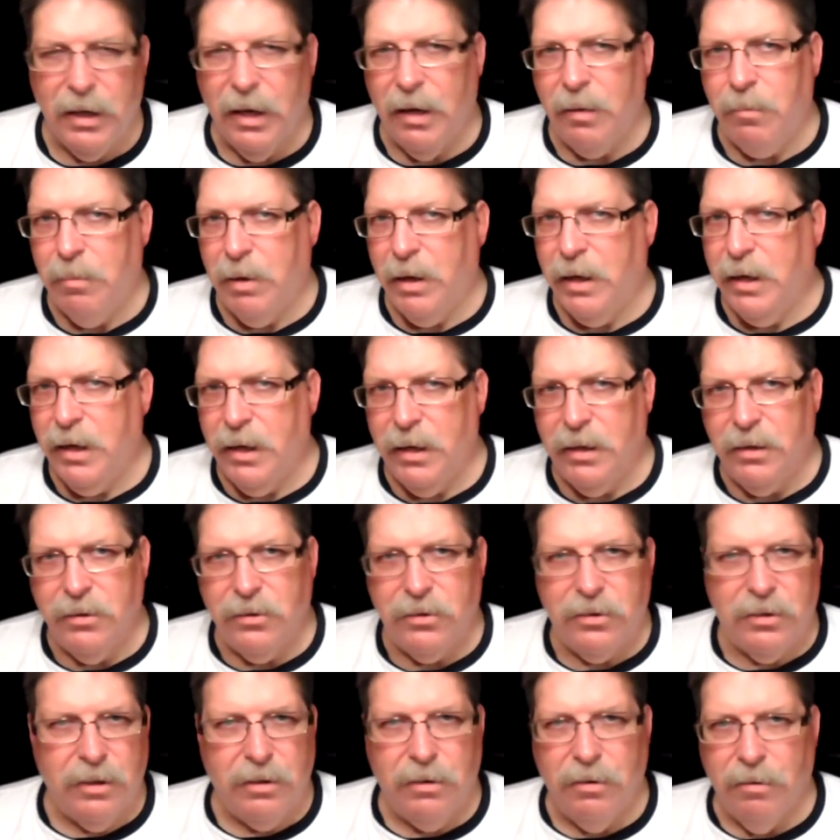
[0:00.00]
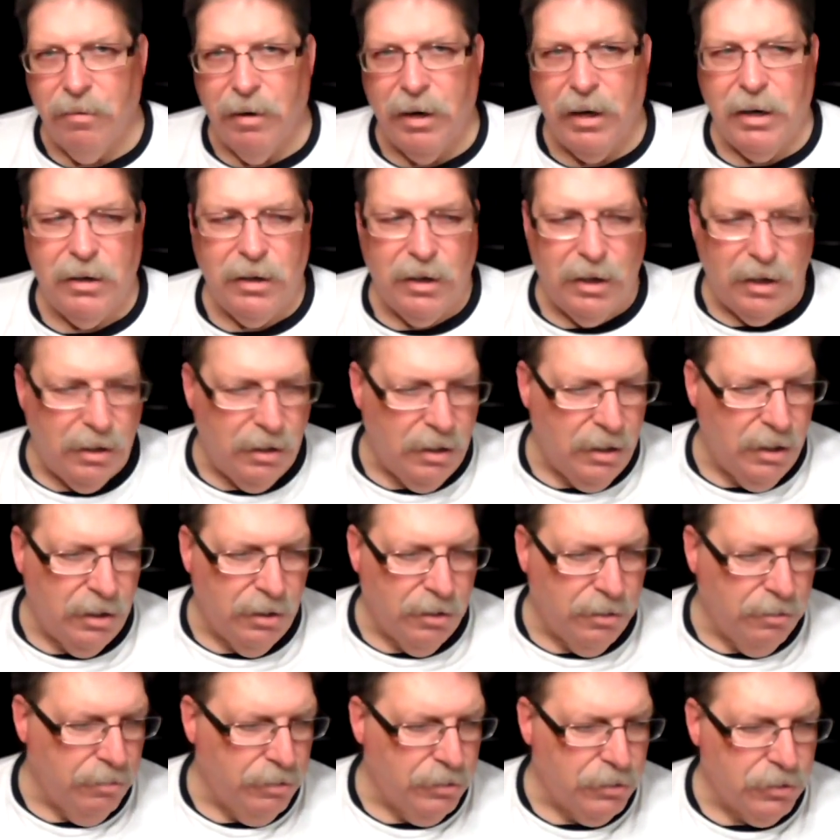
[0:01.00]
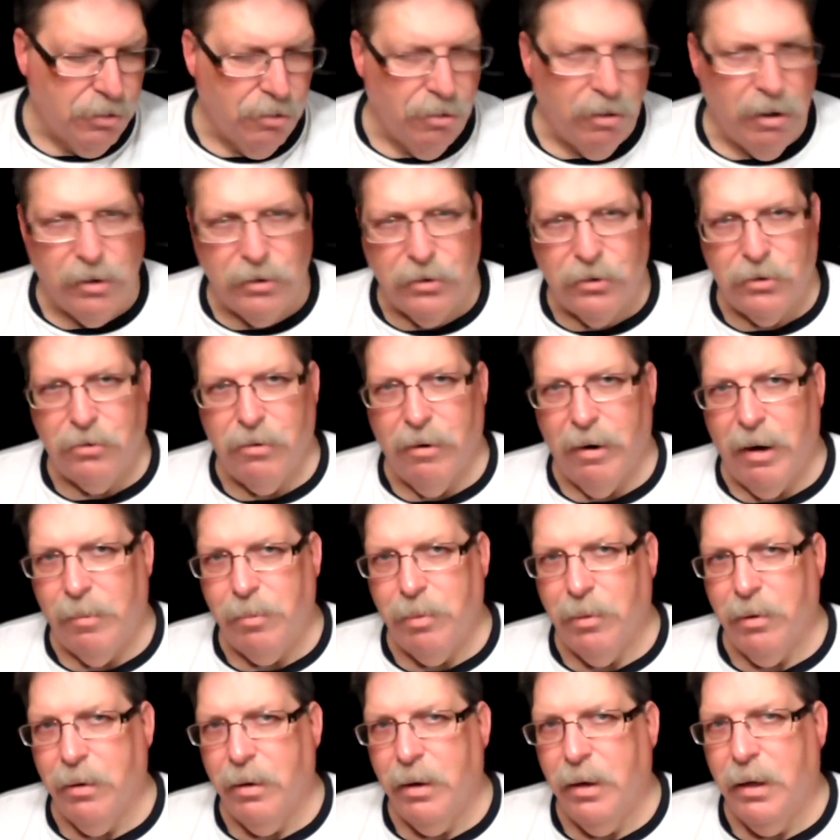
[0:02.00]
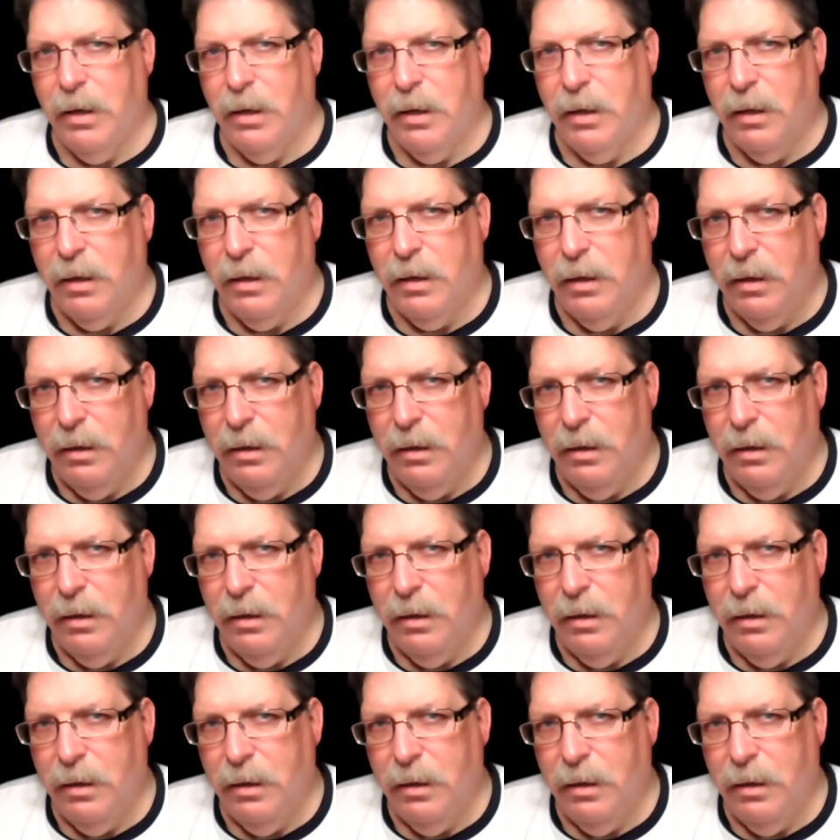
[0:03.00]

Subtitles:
if you got blades sitting around and you got a Kriss Kross Stropper